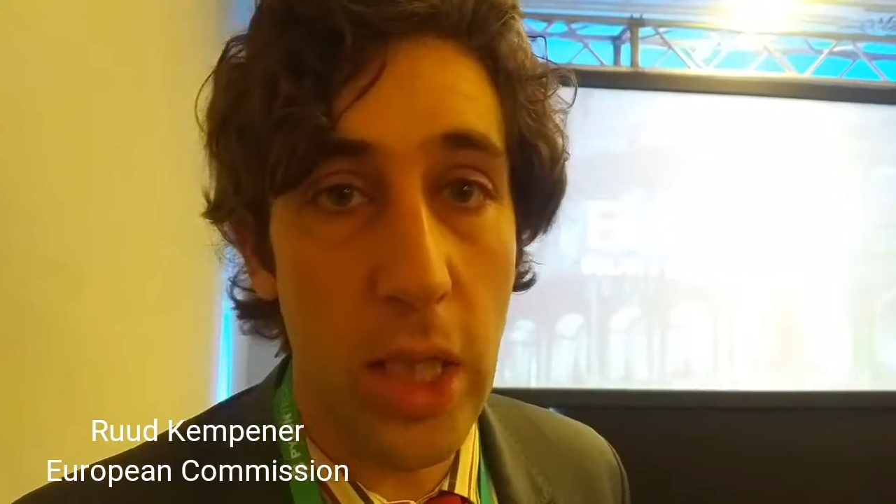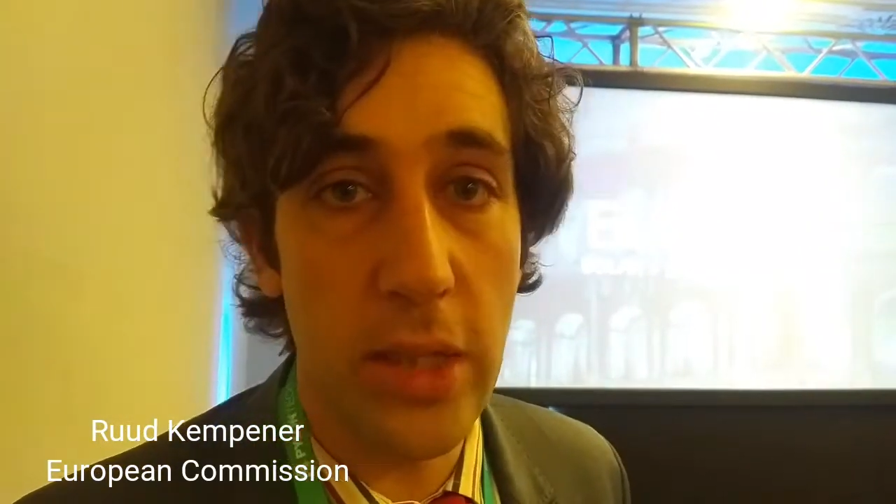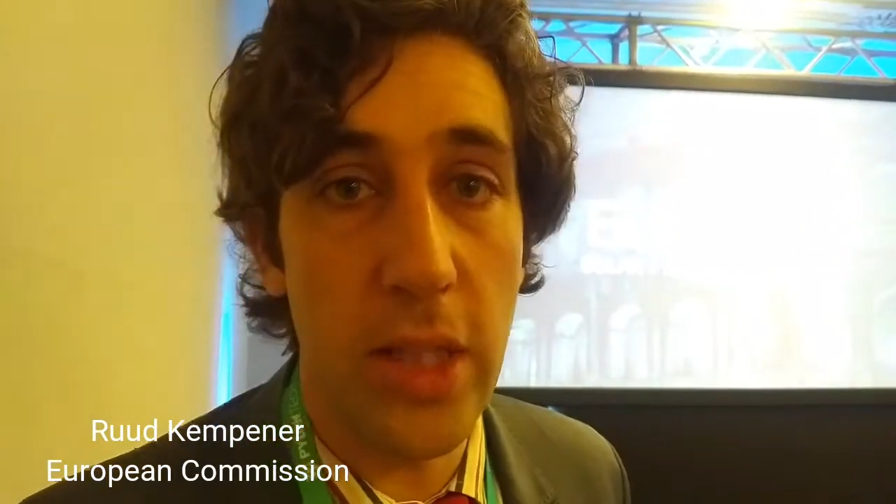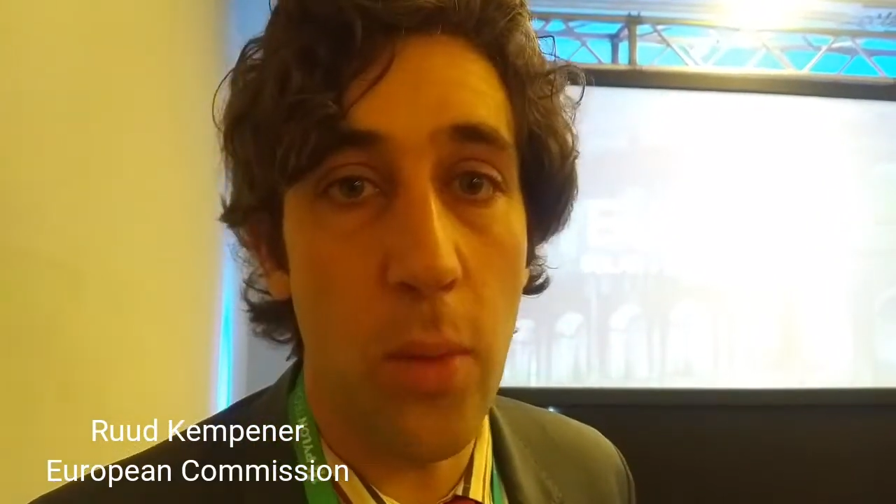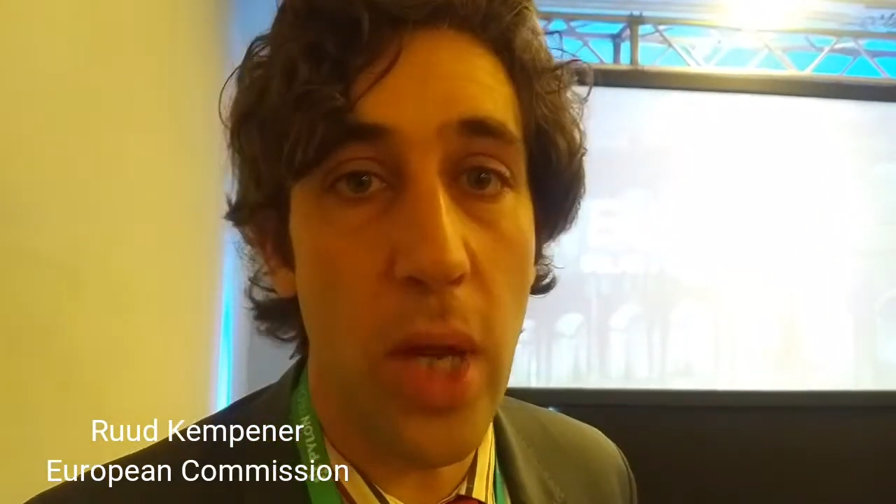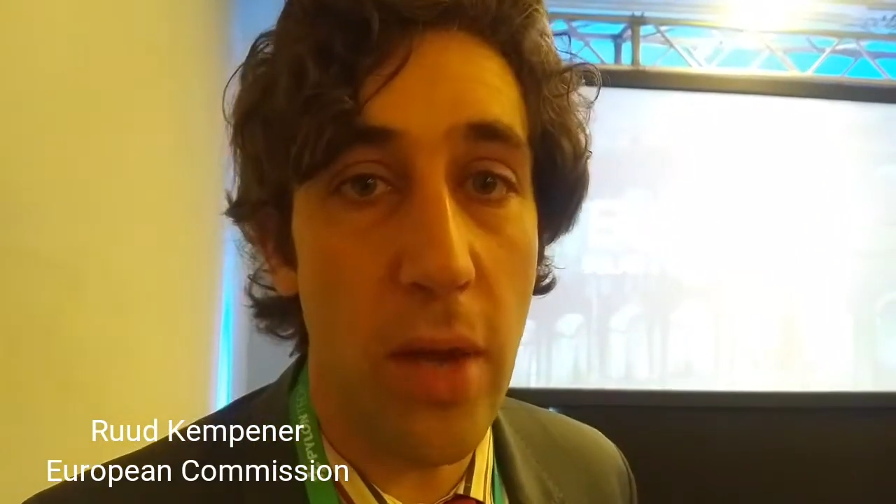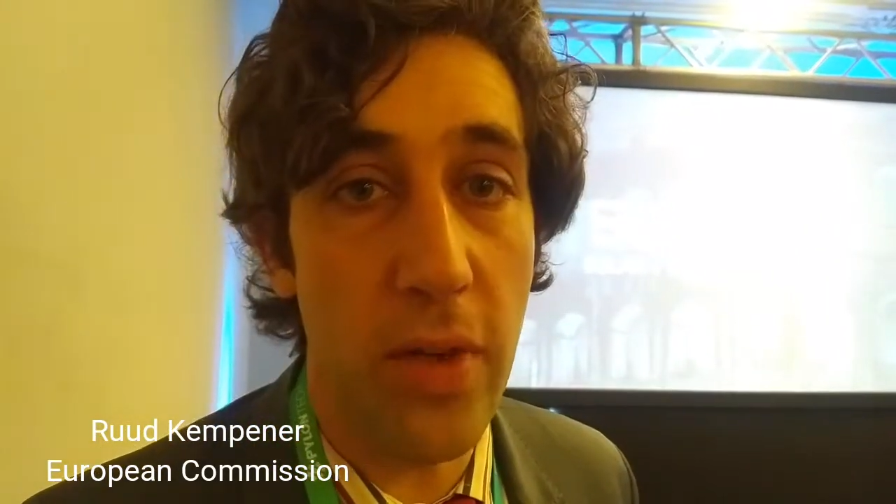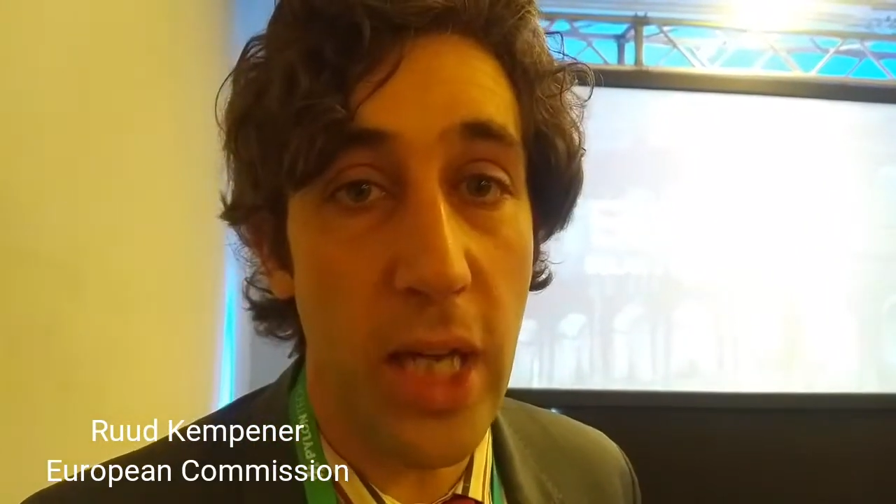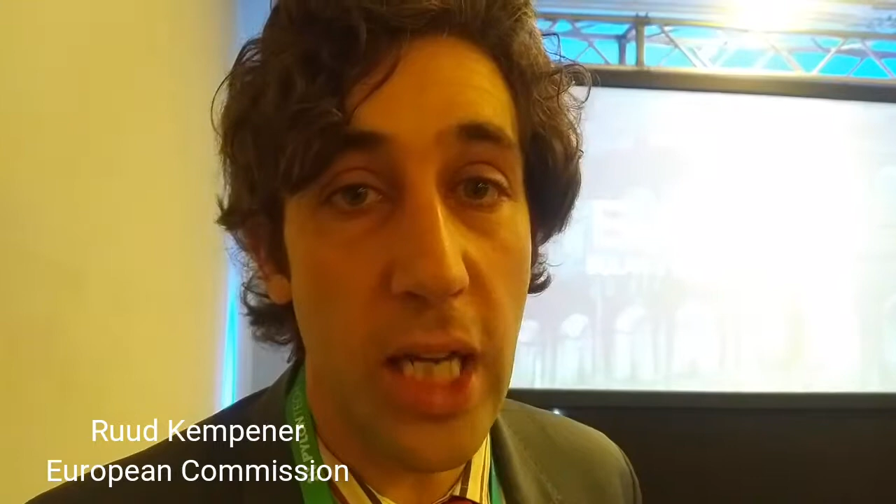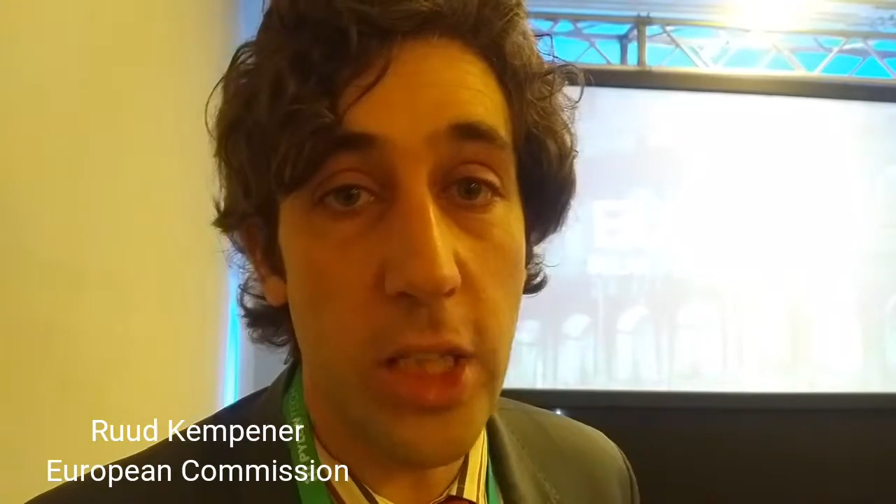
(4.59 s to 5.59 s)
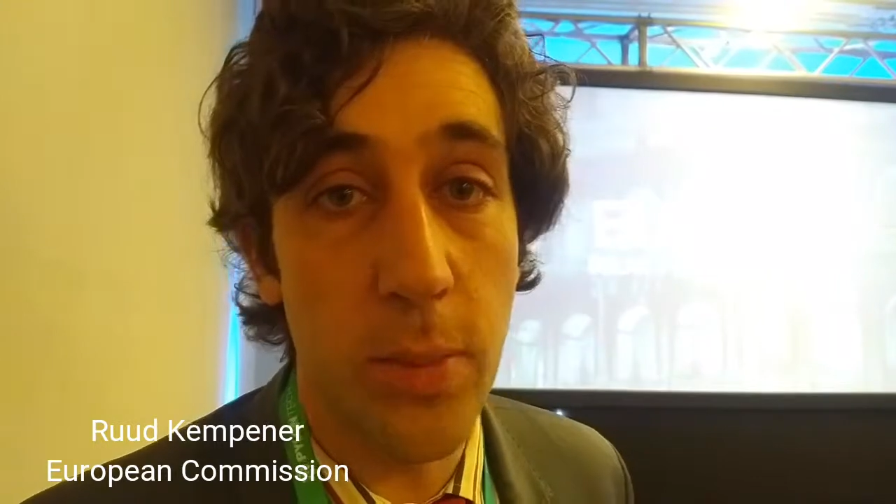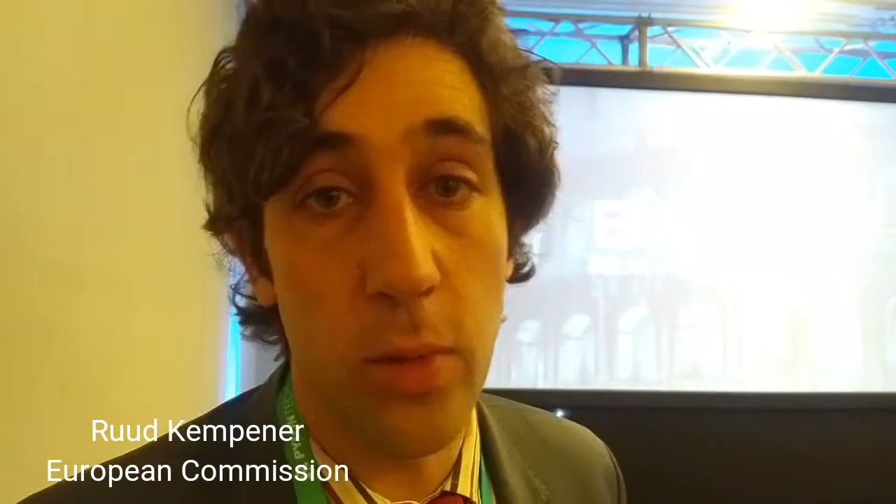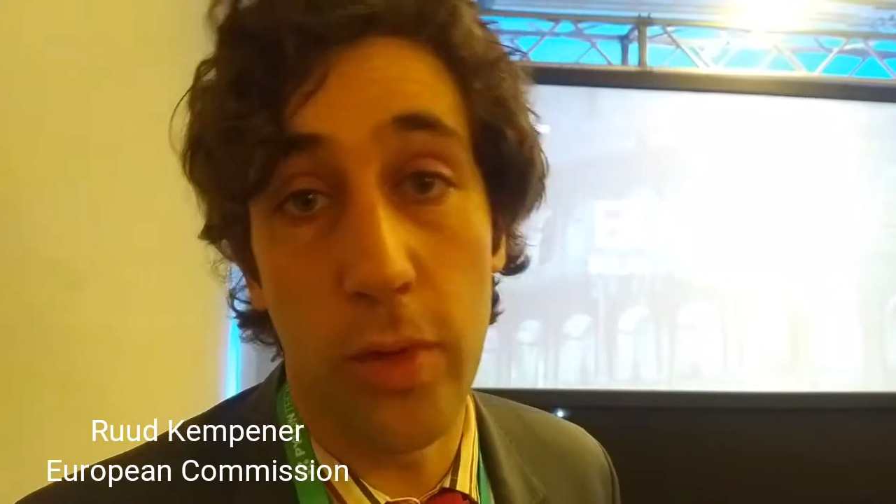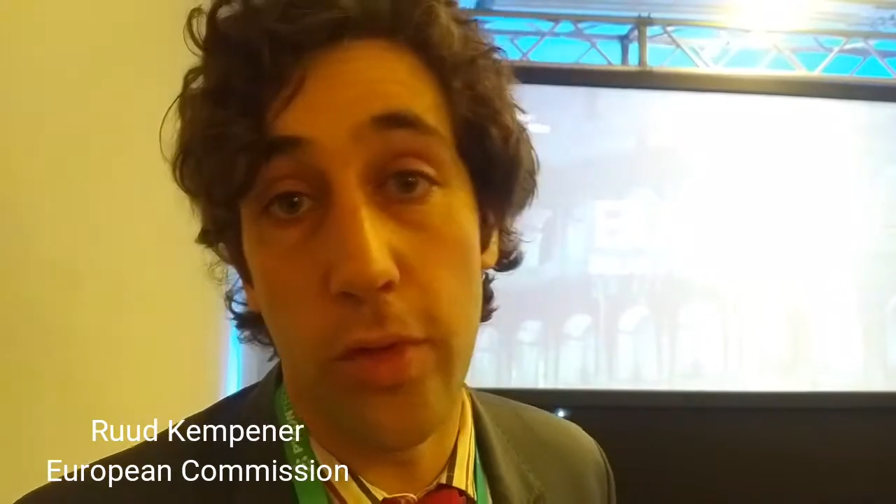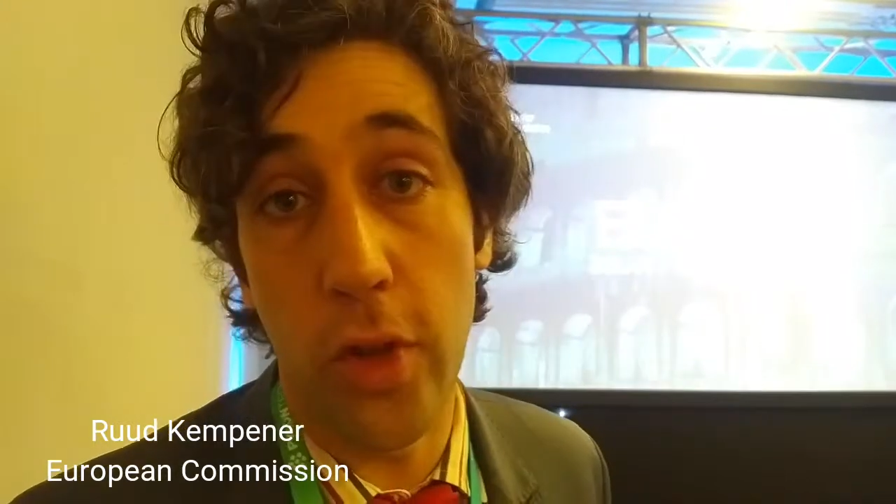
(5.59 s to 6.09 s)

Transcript: is that we have engagement with